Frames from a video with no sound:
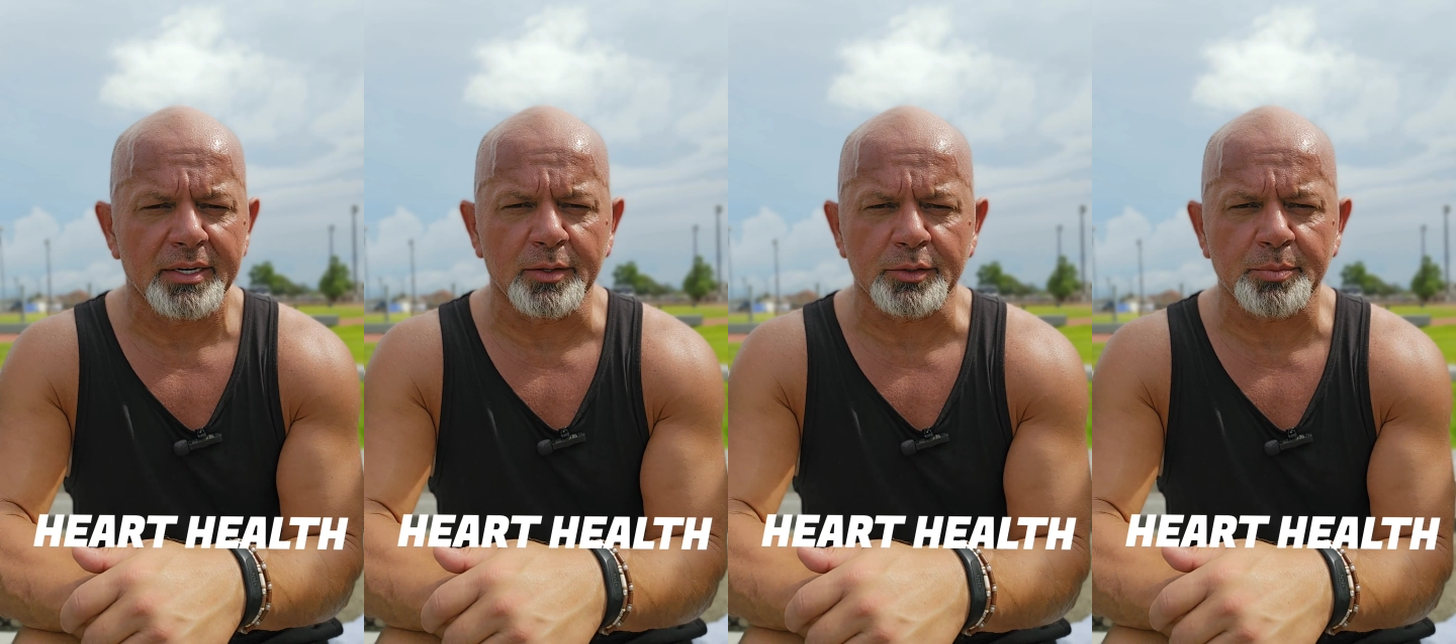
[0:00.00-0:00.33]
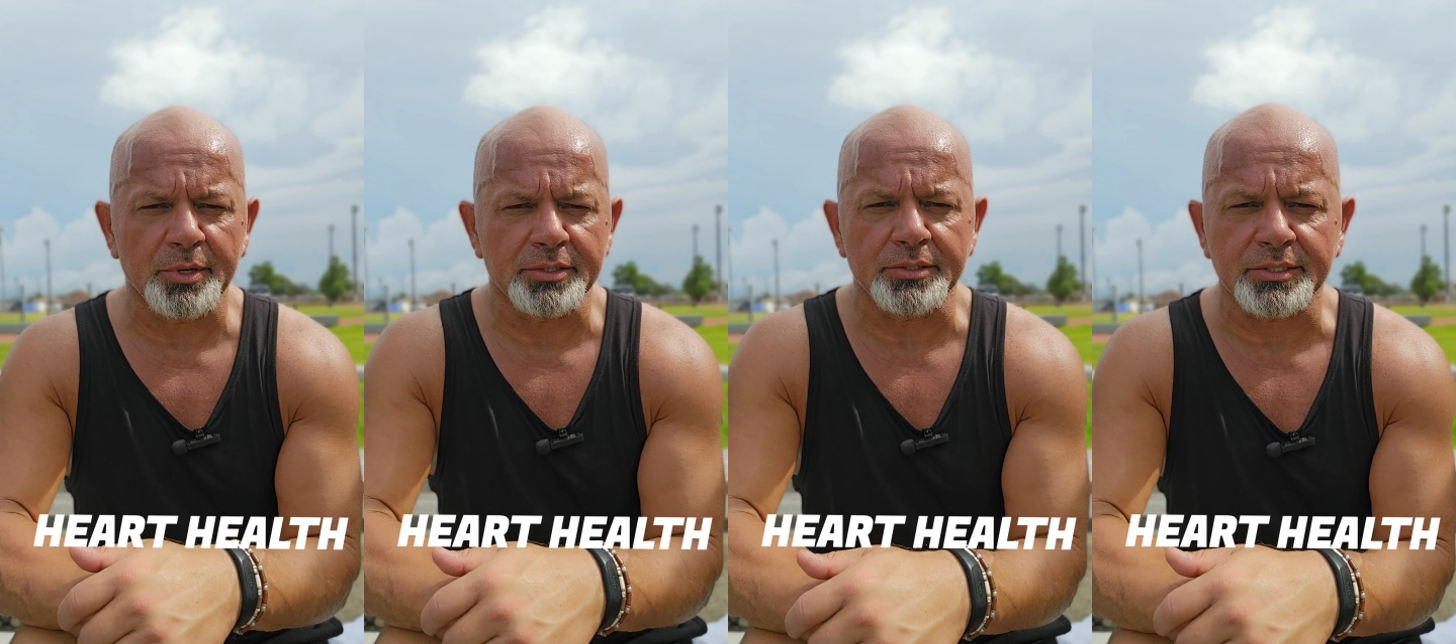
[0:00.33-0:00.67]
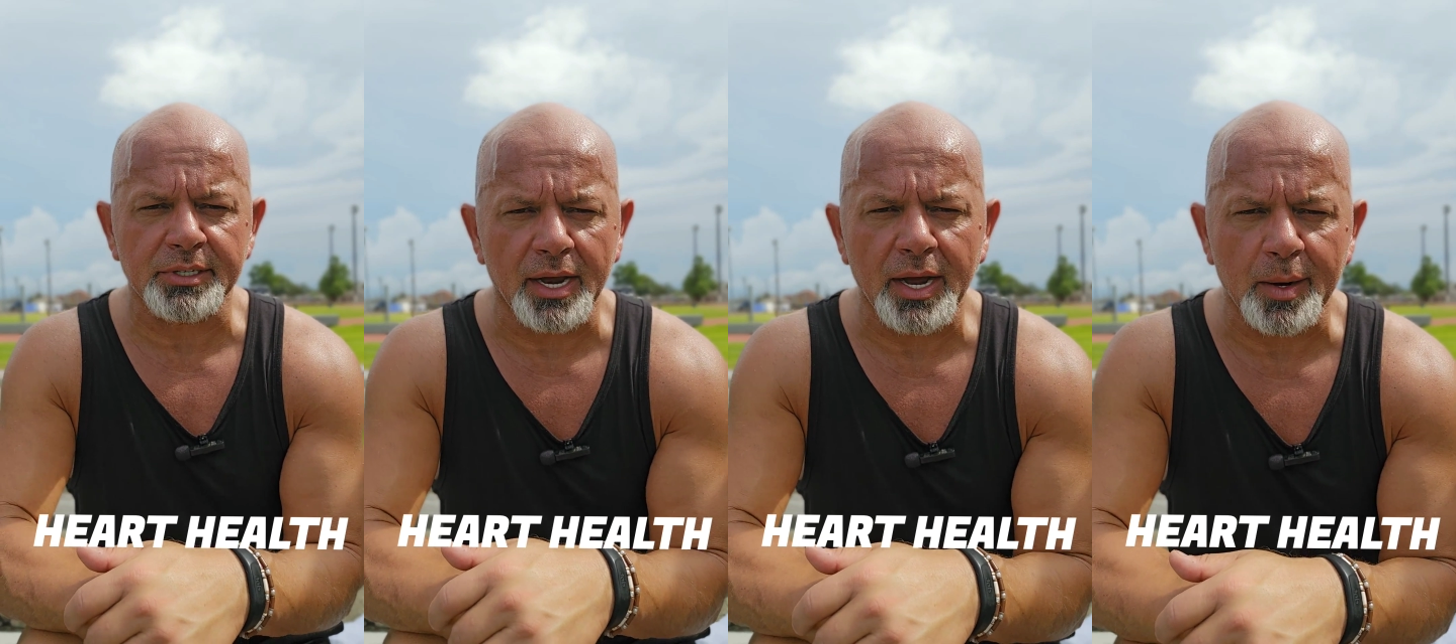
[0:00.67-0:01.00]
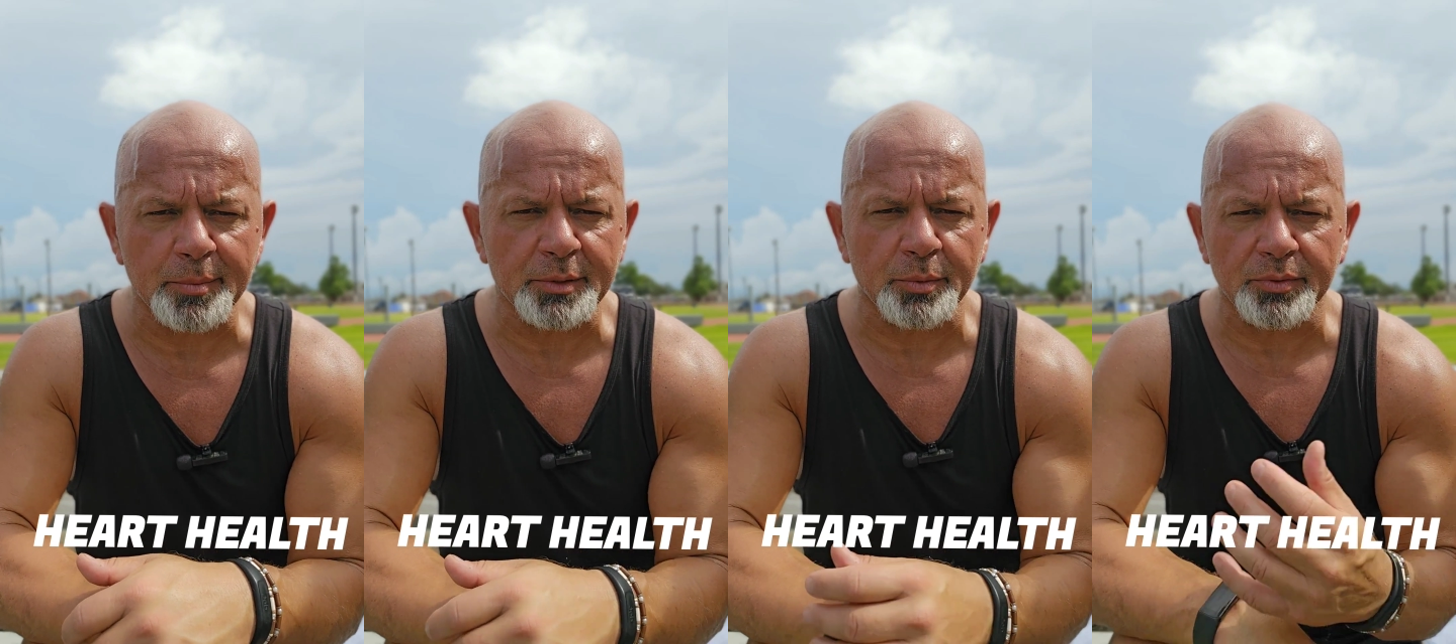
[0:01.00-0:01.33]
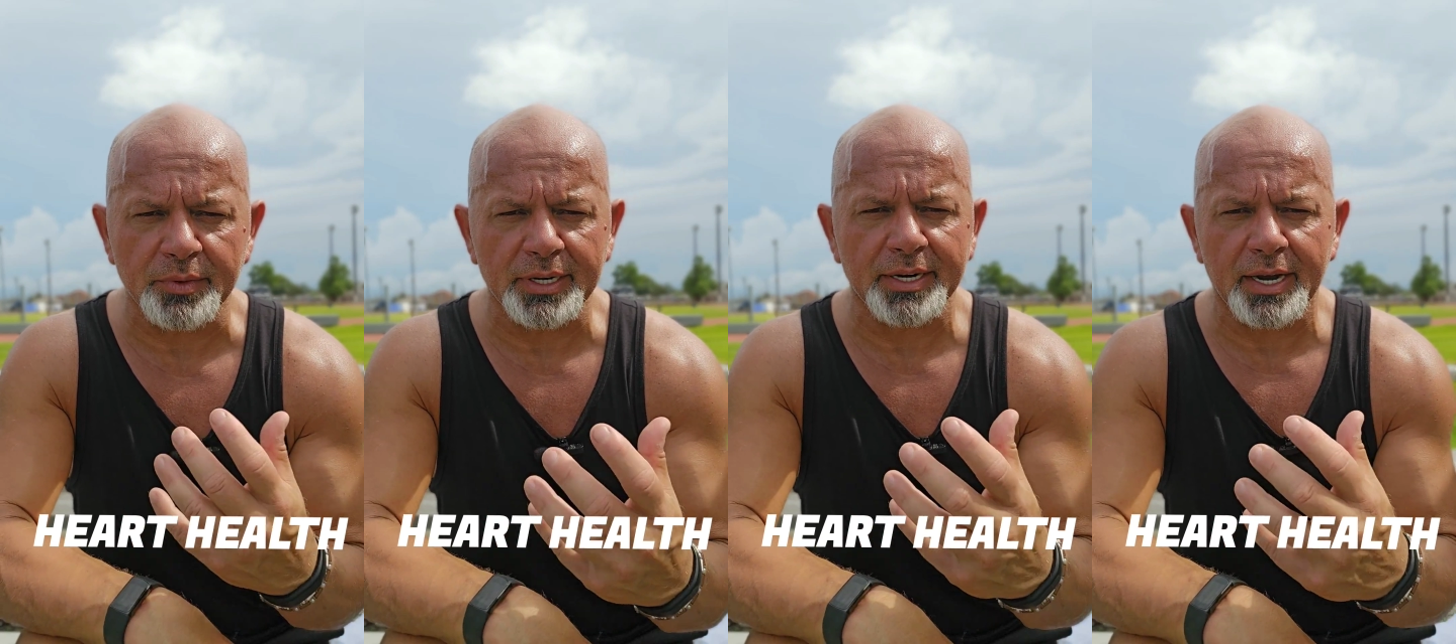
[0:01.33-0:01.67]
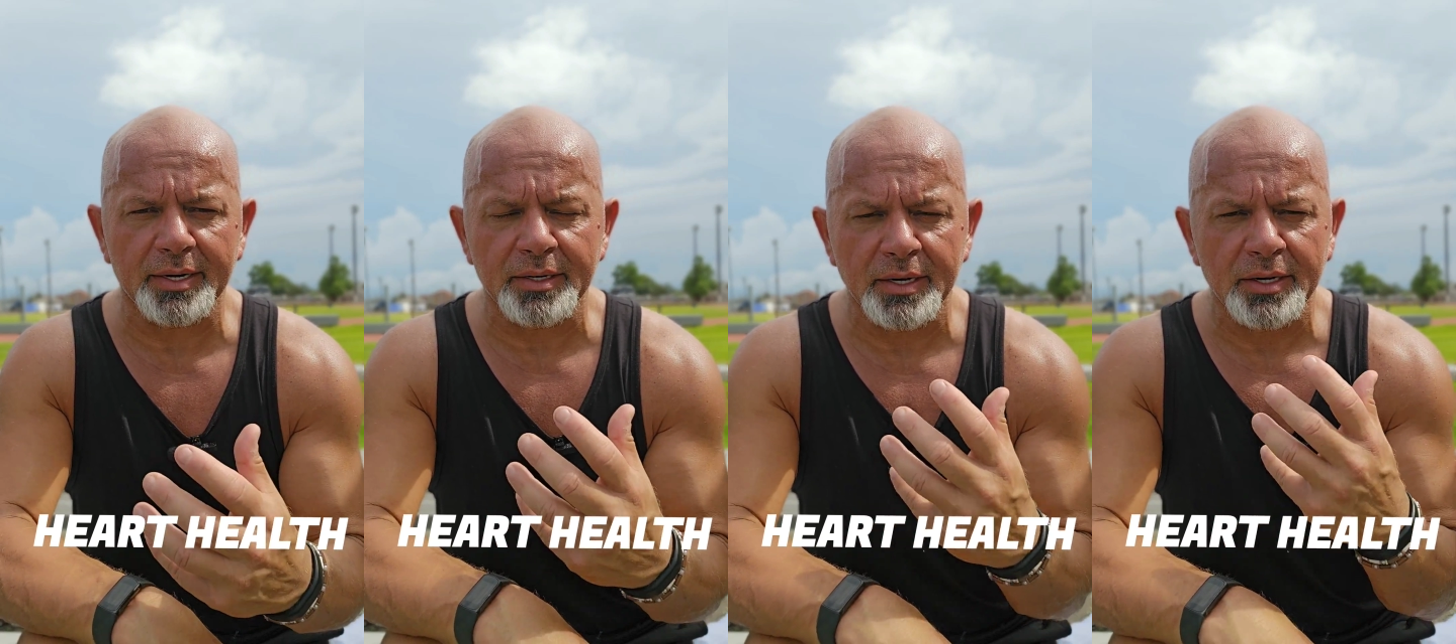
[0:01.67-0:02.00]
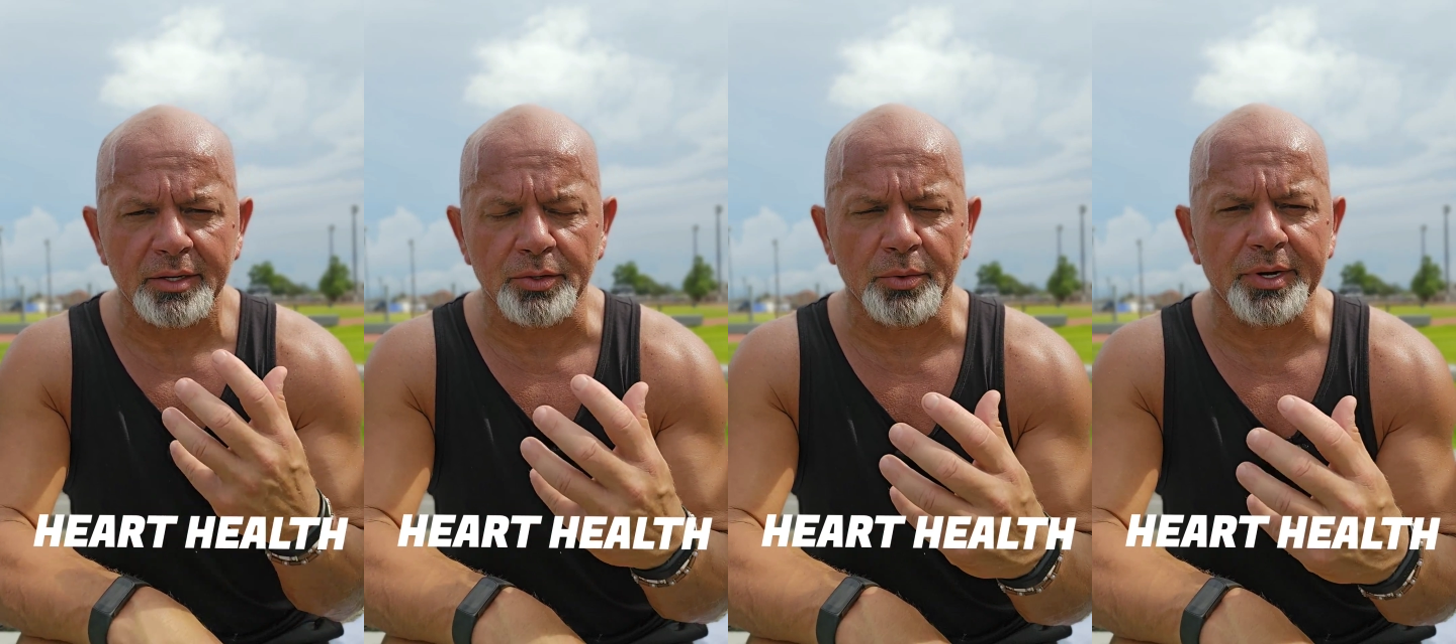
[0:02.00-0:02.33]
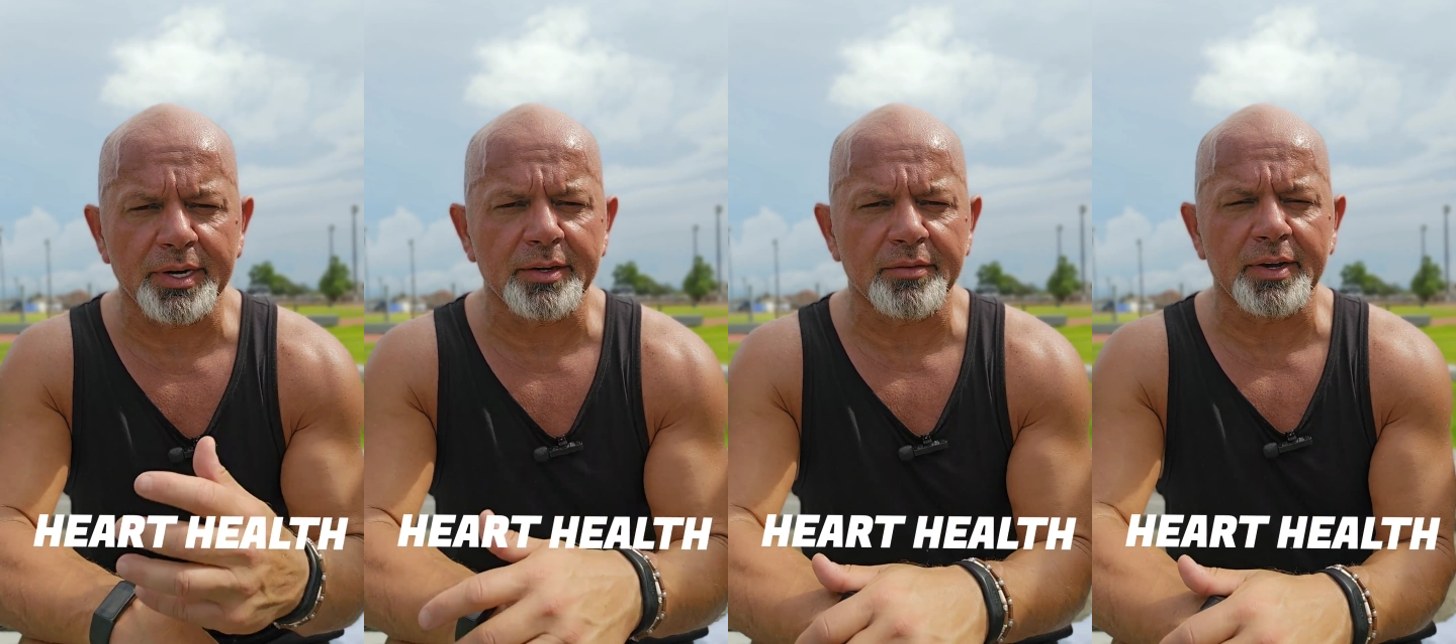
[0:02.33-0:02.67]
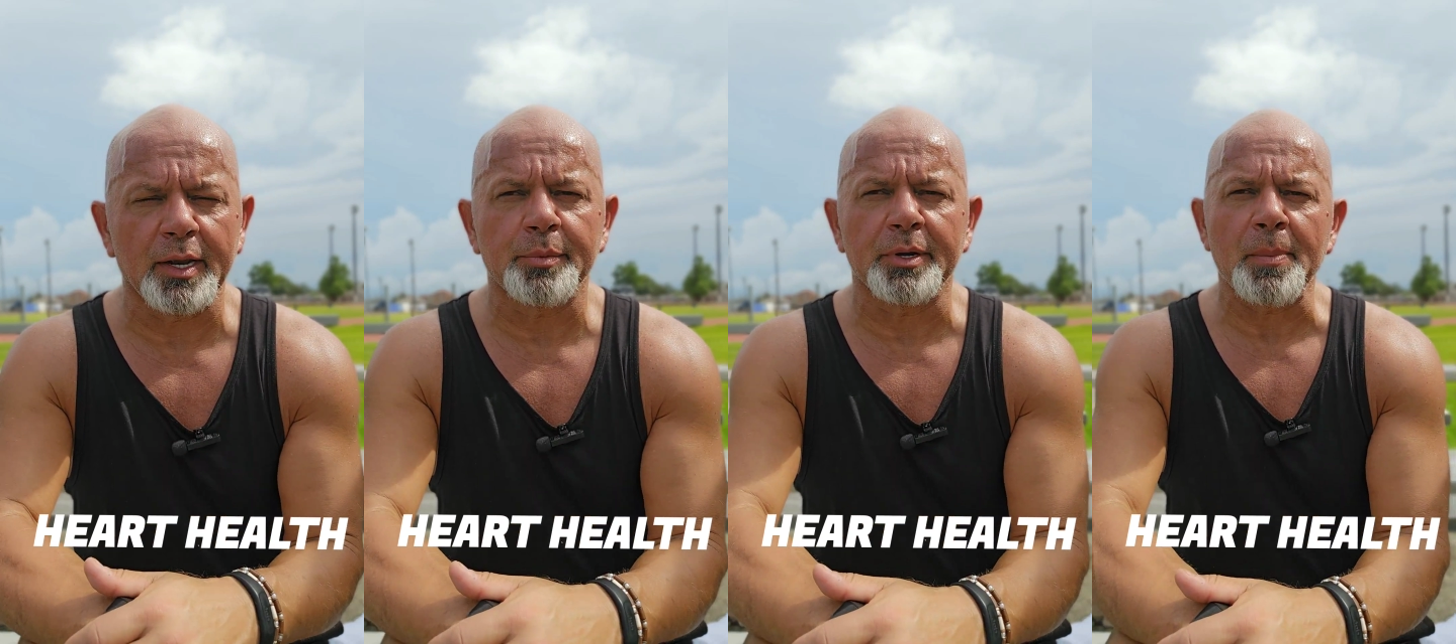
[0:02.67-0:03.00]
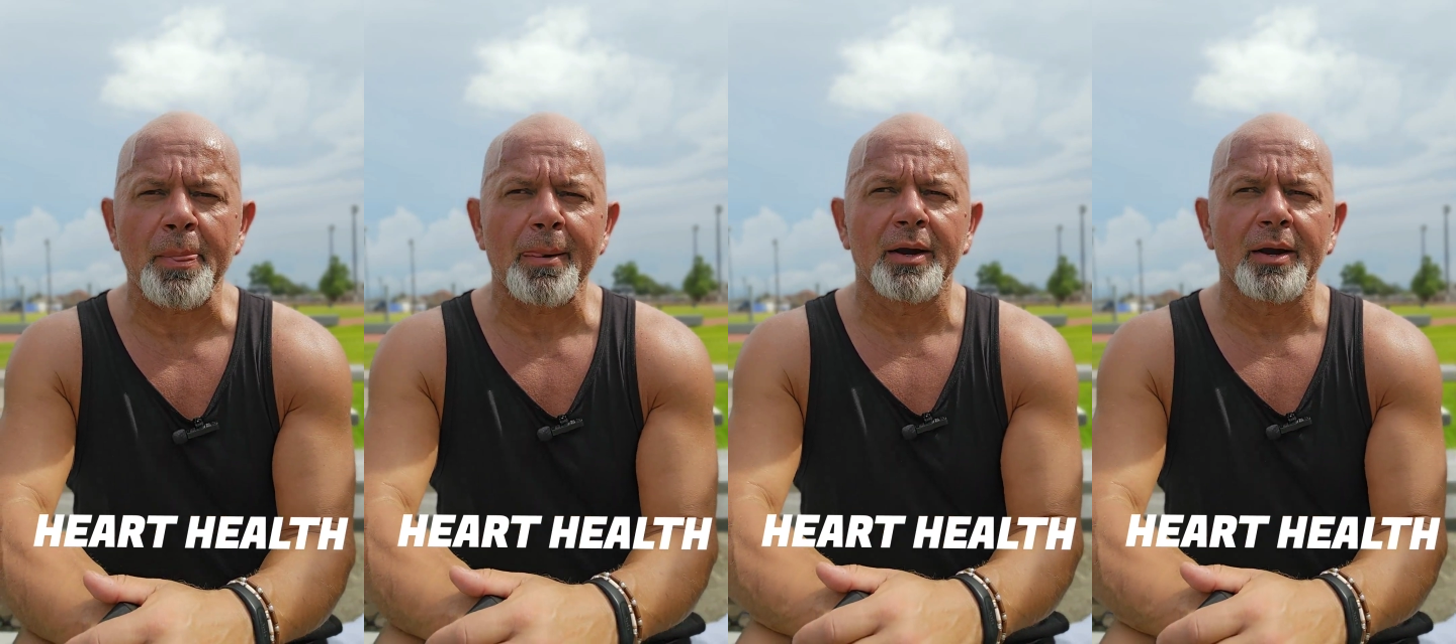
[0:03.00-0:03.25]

you know, spiritual slobs, and we're really not growing and developing.